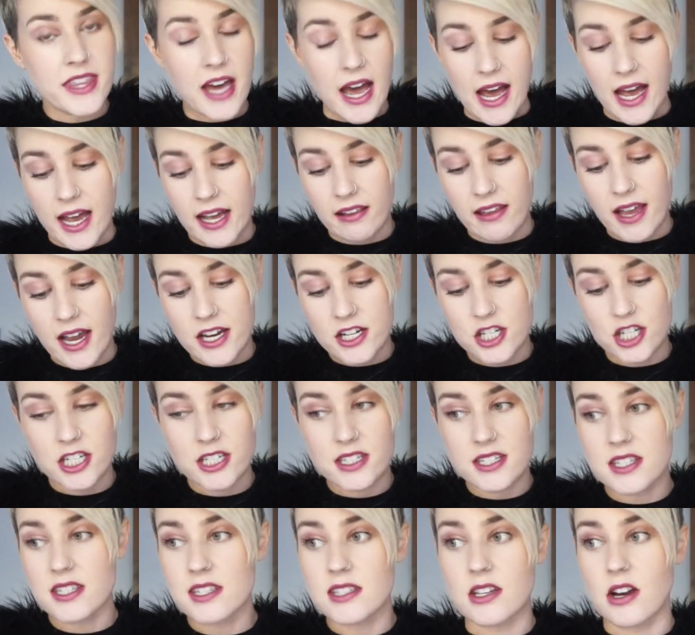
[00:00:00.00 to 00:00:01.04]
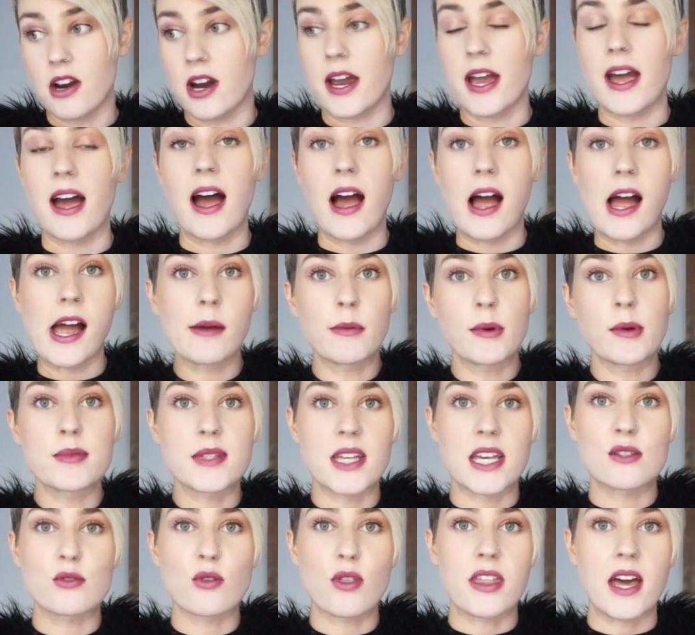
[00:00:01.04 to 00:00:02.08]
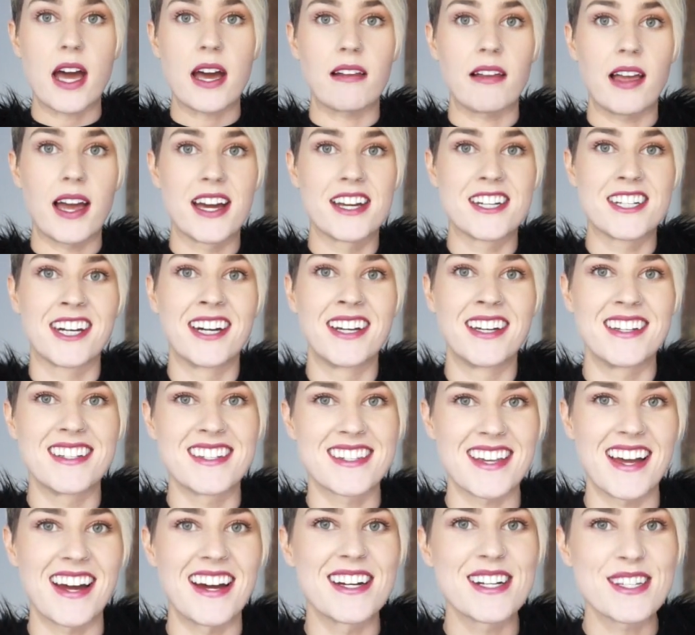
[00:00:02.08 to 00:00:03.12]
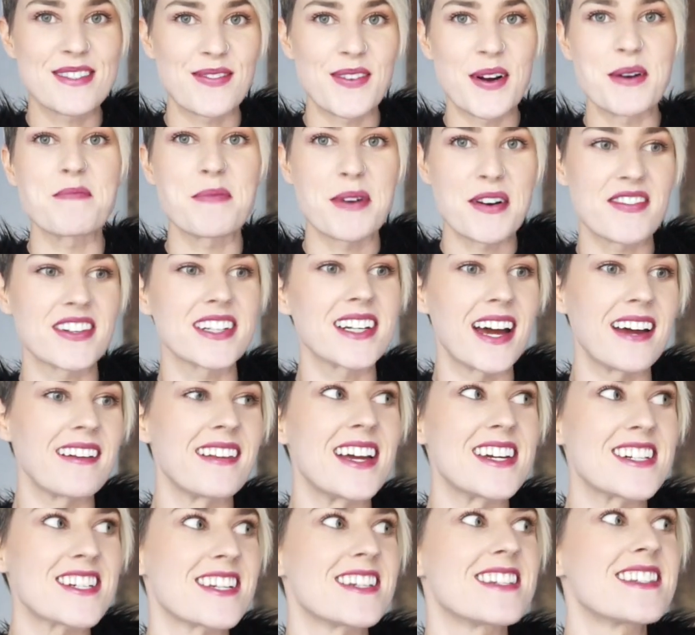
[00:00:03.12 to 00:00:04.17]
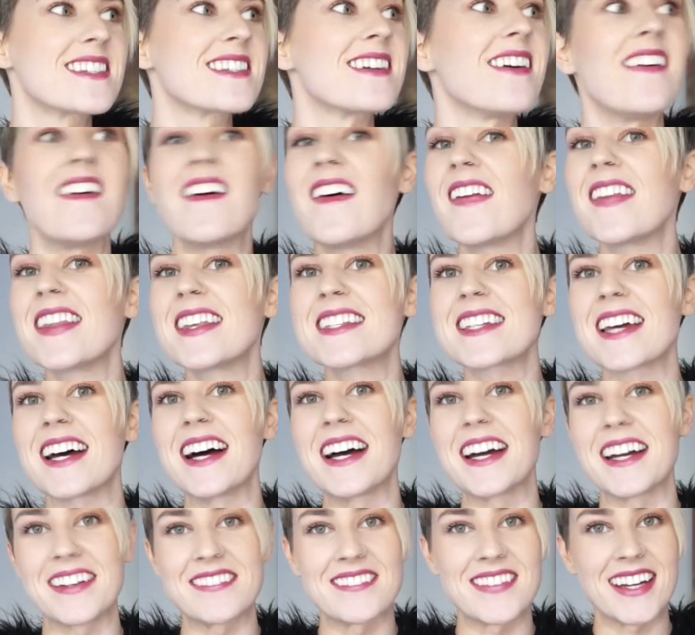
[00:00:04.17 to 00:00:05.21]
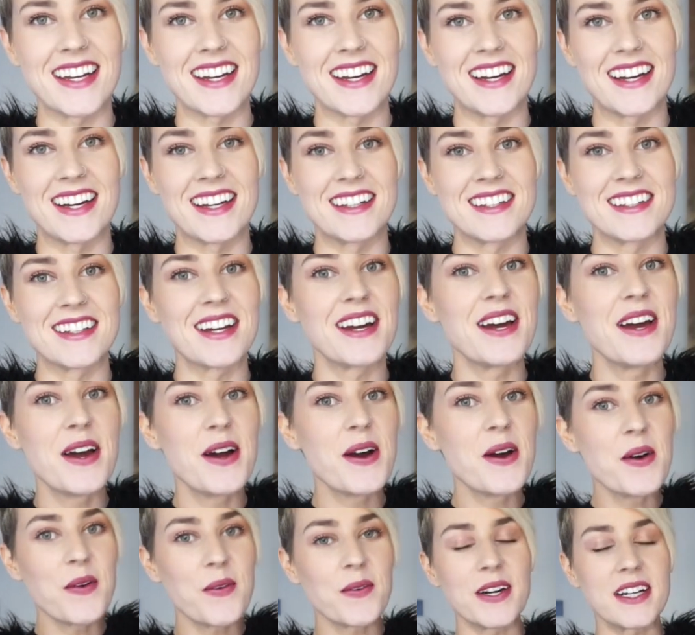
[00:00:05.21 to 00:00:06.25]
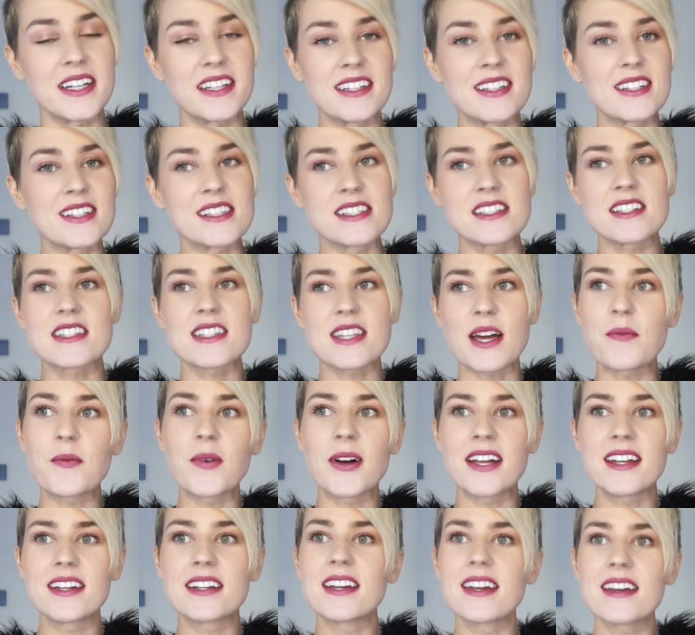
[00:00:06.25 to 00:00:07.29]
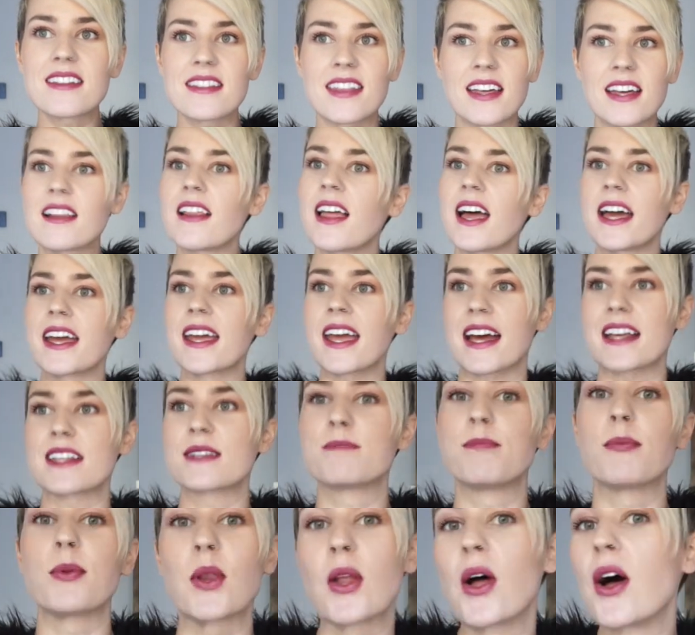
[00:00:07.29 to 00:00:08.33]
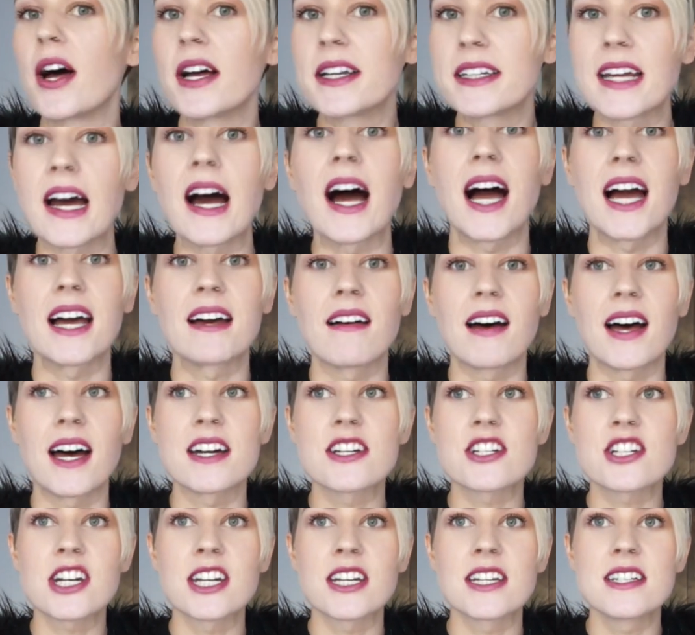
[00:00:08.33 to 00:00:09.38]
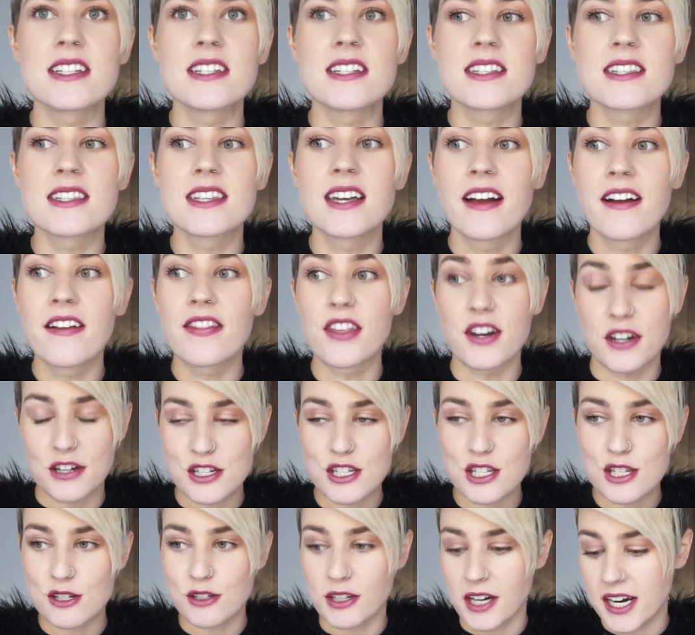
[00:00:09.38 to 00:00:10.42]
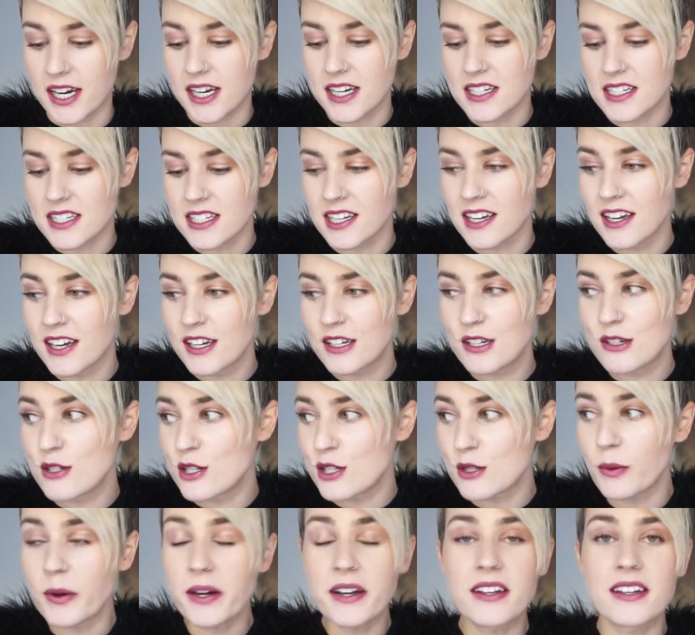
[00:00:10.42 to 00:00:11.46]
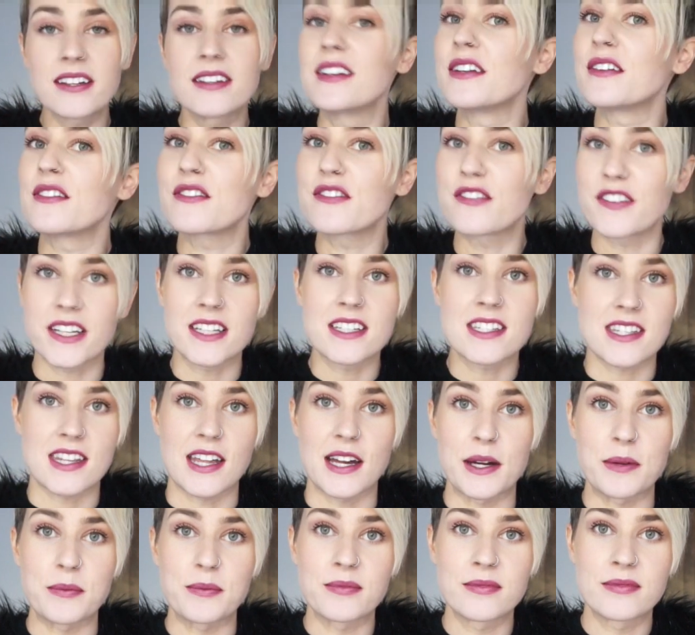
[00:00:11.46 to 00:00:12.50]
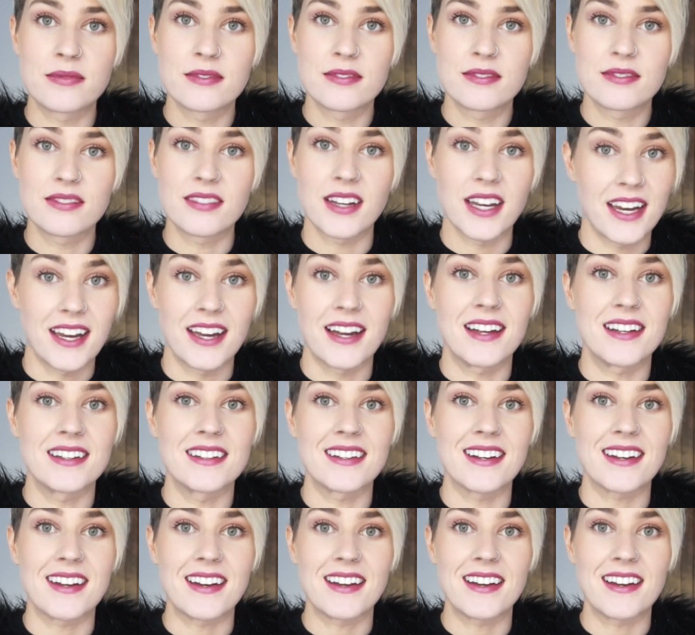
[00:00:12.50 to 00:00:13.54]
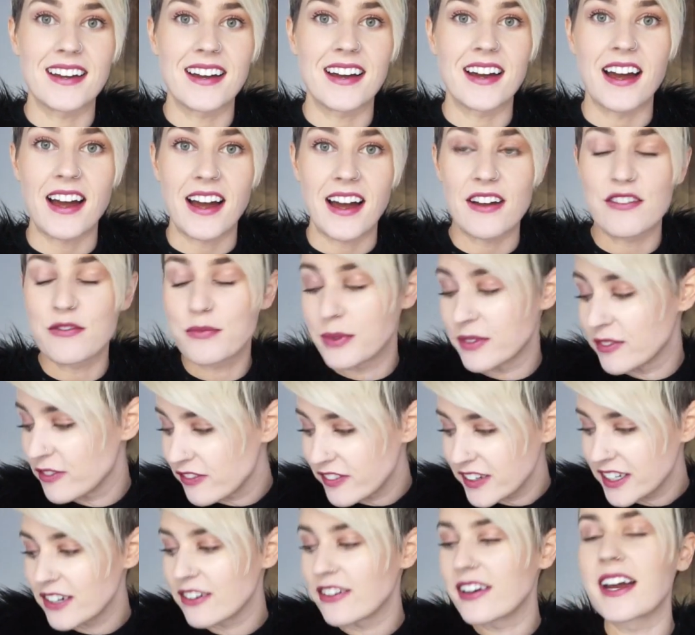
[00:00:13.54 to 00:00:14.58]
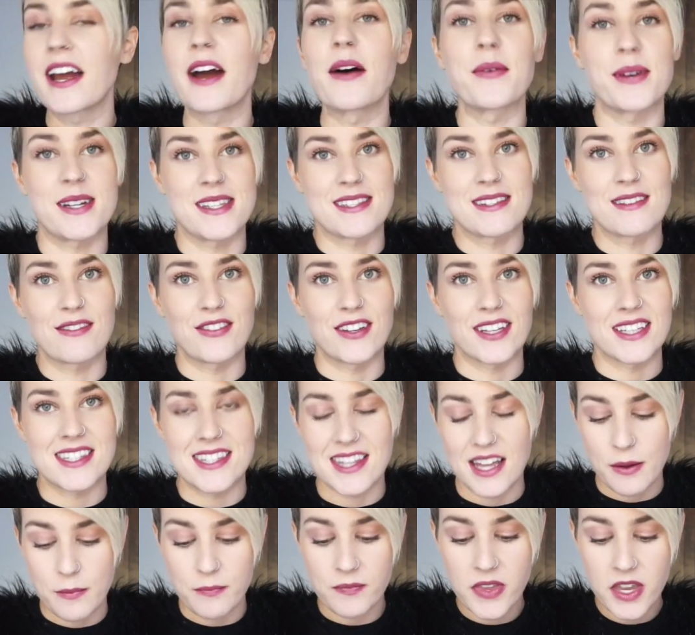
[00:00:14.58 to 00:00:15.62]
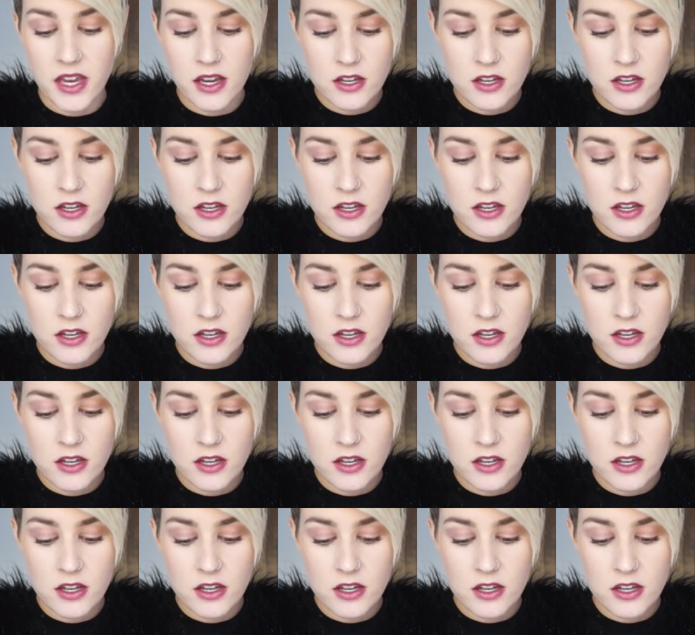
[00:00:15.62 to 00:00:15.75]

with eyelashes, sorry, I'm obsessed with eyelashes. I just want perfect eyelashes all the time, and when you're someone that like has blonde eyelashes that are straight, you just want to fix them, and I've been figuring out ways to fix them.